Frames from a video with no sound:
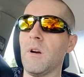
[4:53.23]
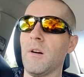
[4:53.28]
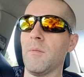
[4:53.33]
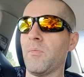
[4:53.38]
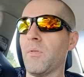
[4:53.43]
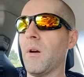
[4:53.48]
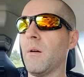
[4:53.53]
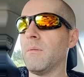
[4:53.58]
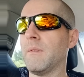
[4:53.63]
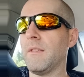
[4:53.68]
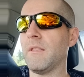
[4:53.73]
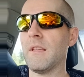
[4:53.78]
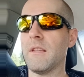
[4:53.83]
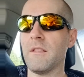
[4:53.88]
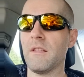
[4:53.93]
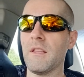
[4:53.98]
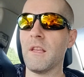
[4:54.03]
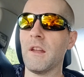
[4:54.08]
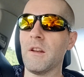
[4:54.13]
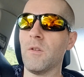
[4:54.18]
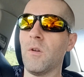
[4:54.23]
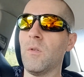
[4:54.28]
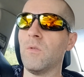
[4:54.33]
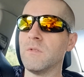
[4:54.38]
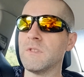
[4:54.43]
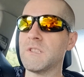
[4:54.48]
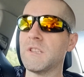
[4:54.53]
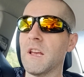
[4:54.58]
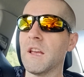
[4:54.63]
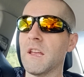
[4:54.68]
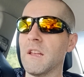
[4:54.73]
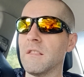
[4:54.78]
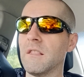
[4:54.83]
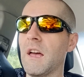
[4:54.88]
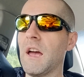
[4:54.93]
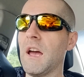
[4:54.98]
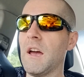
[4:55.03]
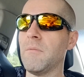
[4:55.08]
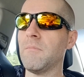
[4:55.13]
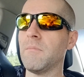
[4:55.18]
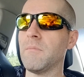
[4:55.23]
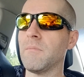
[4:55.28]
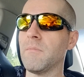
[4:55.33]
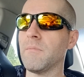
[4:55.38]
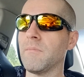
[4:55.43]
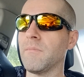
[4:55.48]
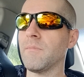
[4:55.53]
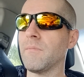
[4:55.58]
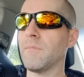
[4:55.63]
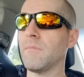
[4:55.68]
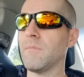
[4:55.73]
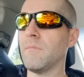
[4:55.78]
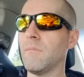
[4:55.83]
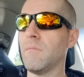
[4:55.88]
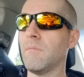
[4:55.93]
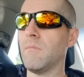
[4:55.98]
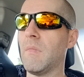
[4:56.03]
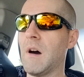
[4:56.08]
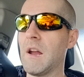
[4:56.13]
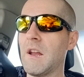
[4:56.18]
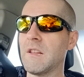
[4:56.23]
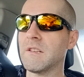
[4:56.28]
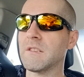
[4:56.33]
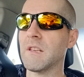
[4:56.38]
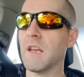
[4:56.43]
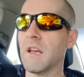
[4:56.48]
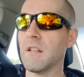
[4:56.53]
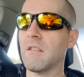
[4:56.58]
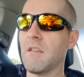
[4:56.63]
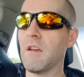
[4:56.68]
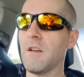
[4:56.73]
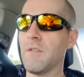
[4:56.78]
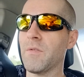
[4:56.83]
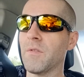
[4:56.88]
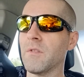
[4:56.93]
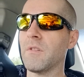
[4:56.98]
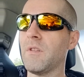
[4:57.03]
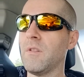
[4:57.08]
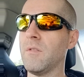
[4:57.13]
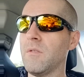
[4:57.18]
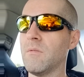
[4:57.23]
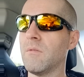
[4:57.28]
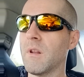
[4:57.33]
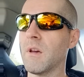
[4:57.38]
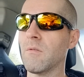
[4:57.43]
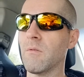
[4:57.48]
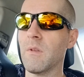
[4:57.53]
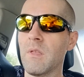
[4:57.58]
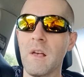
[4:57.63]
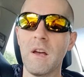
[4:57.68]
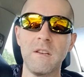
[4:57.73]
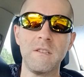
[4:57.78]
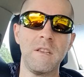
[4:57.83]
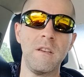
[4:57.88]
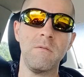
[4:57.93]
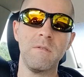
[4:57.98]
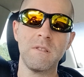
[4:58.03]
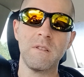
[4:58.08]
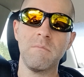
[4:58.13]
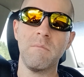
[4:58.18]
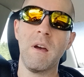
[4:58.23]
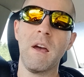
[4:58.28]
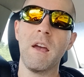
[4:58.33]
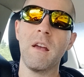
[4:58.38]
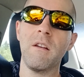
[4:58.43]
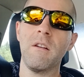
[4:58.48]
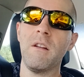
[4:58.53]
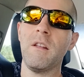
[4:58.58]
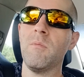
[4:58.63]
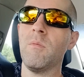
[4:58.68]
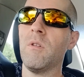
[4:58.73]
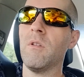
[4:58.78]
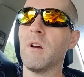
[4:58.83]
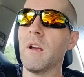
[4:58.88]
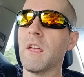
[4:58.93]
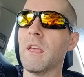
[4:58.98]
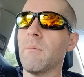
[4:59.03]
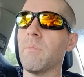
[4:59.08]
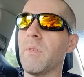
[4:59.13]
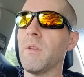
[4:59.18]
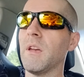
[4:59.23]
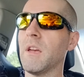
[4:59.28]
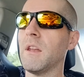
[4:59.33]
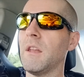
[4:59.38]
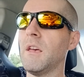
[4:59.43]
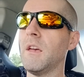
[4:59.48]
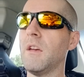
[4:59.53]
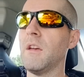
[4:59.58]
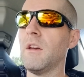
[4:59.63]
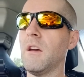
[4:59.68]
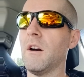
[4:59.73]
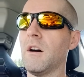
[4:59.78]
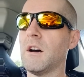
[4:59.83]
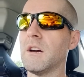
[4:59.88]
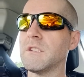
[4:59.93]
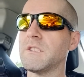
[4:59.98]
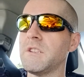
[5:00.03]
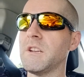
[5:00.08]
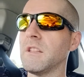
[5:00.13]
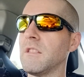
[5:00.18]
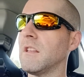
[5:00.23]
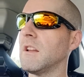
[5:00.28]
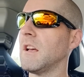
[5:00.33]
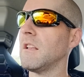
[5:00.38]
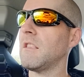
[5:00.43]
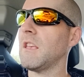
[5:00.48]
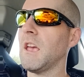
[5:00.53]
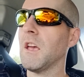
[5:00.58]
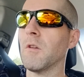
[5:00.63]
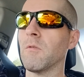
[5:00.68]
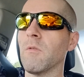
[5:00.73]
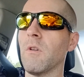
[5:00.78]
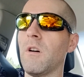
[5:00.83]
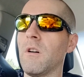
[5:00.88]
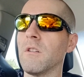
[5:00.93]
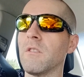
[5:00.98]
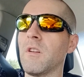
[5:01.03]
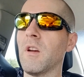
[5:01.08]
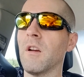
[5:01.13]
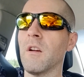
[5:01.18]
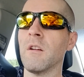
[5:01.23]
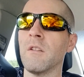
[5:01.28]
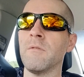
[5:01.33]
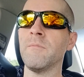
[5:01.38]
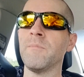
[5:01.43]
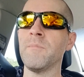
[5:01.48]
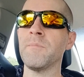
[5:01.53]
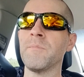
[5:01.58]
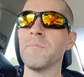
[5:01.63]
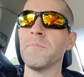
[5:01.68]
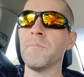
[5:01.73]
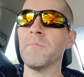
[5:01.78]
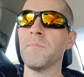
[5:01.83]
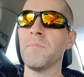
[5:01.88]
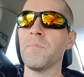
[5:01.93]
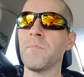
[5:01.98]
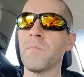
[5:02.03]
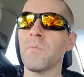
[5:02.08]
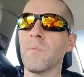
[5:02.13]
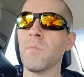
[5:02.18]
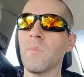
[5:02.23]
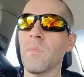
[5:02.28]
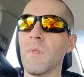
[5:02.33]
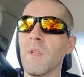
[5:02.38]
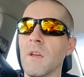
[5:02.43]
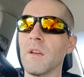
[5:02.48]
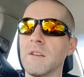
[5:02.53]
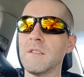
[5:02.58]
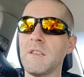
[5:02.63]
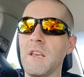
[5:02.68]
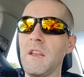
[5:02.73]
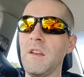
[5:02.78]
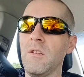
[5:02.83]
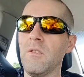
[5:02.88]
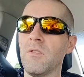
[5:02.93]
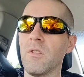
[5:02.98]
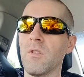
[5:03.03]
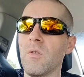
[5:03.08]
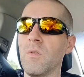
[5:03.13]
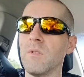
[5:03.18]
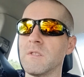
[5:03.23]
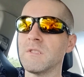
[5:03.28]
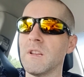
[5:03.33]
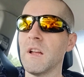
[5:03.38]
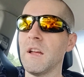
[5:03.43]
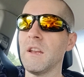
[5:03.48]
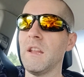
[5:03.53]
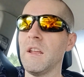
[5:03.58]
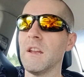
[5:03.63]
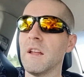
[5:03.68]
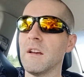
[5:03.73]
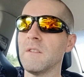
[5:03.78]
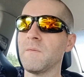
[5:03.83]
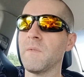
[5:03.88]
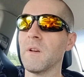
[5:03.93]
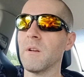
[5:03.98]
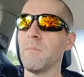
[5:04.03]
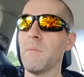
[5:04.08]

Probably that whole second lap, minus like a tenth or two, when I realized he wasn't back here anymore, I kept thinking, oh shit, did I take a wrong turn? because he knew the course and I didn't. I figured